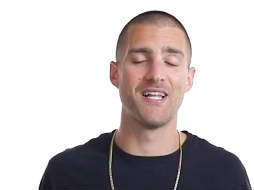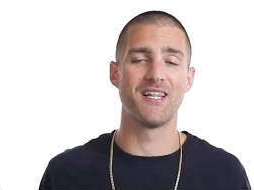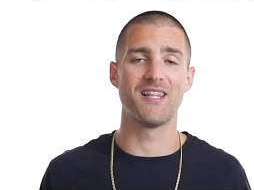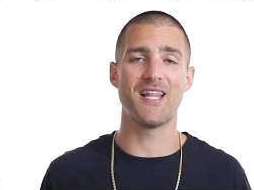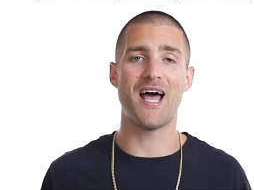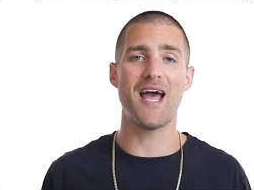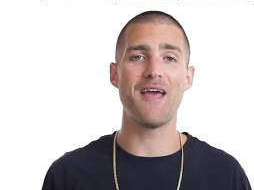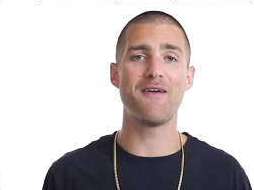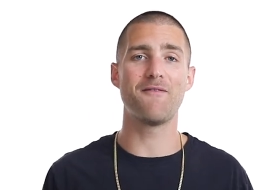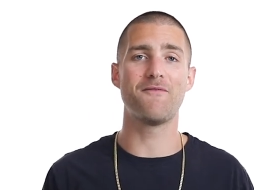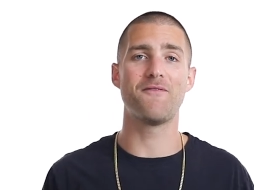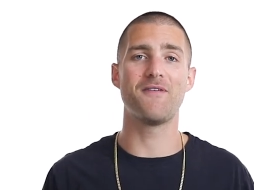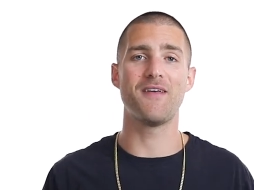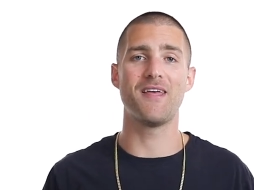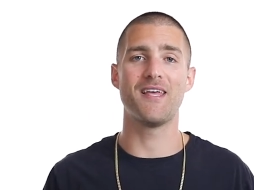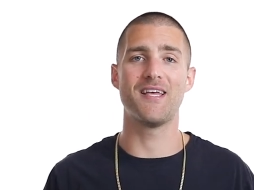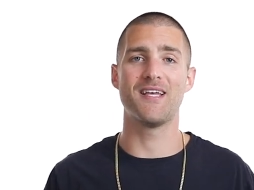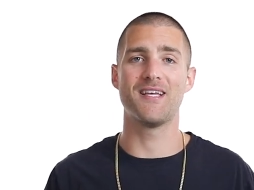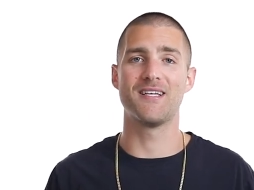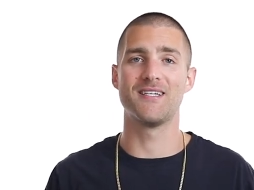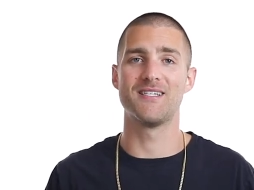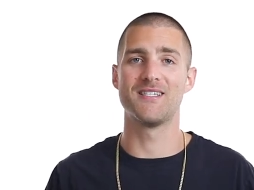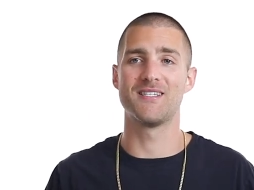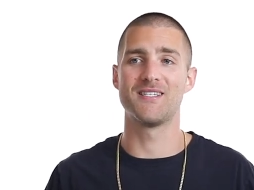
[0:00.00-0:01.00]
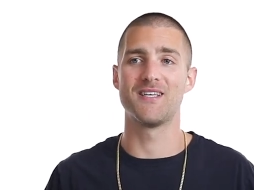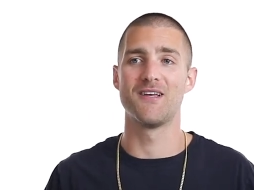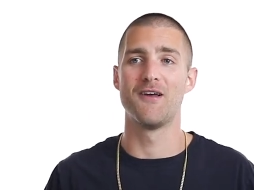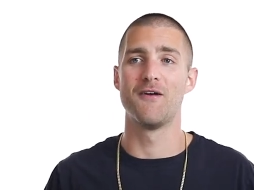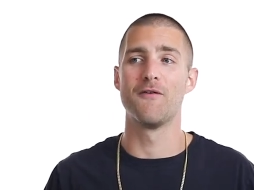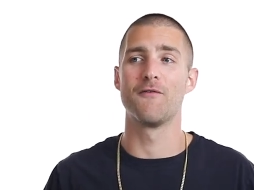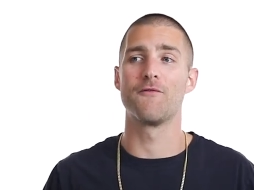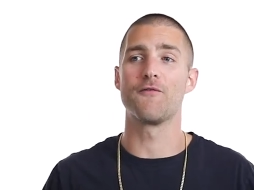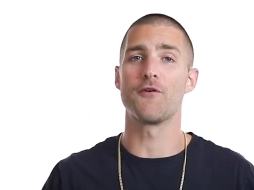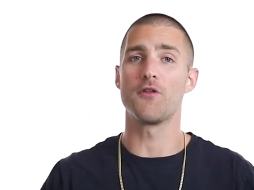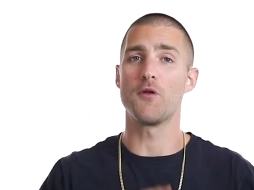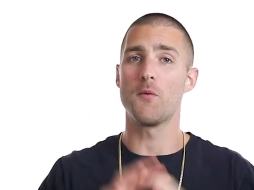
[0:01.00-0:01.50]
Life is,
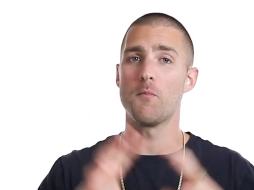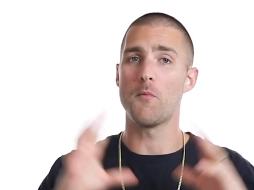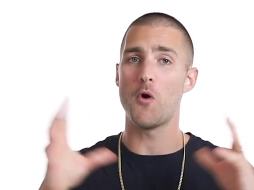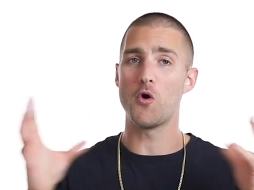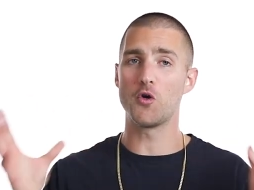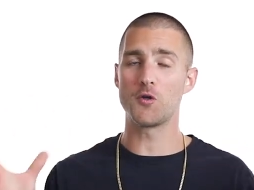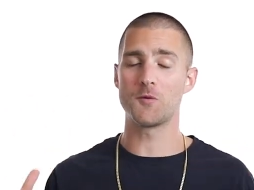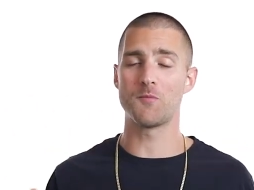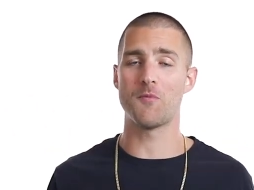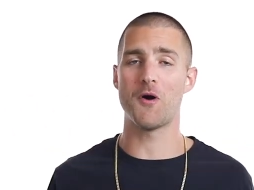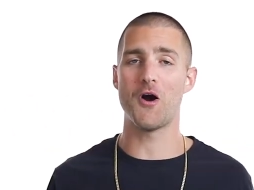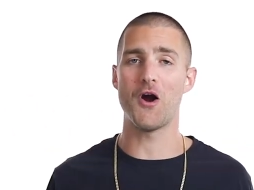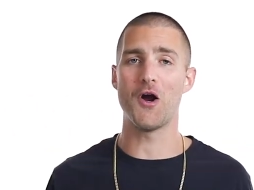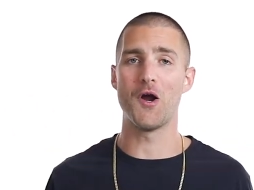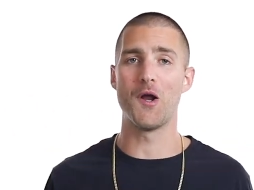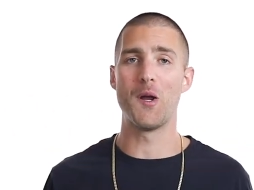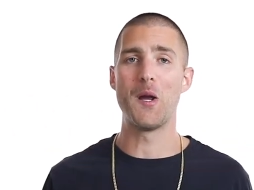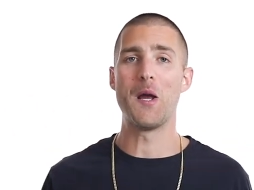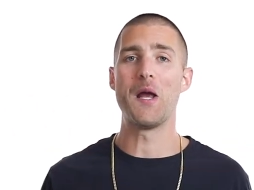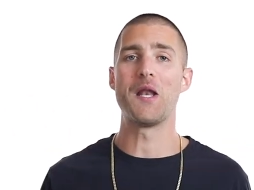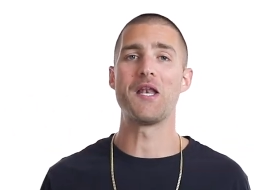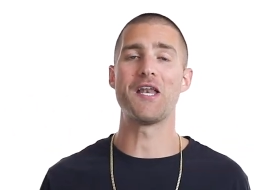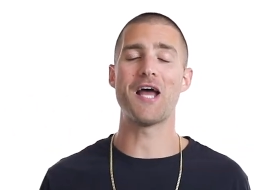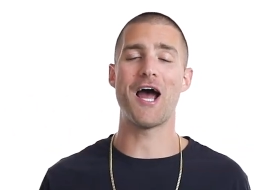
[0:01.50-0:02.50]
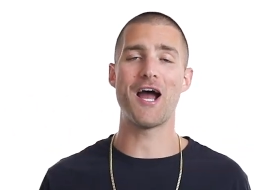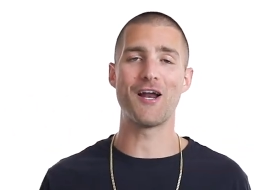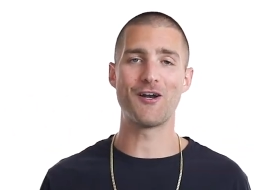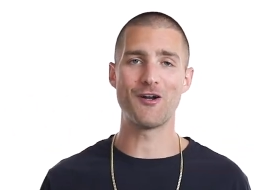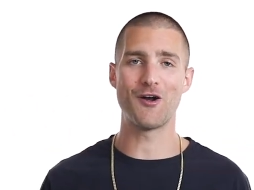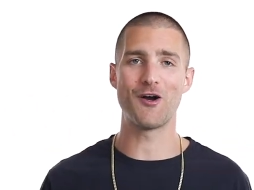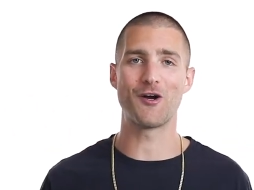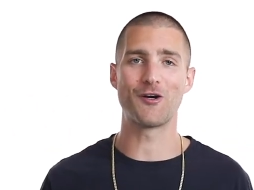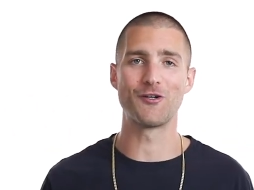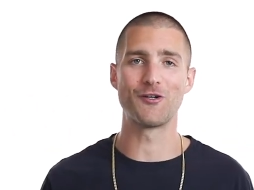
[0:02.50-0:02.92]
for the most part, not in our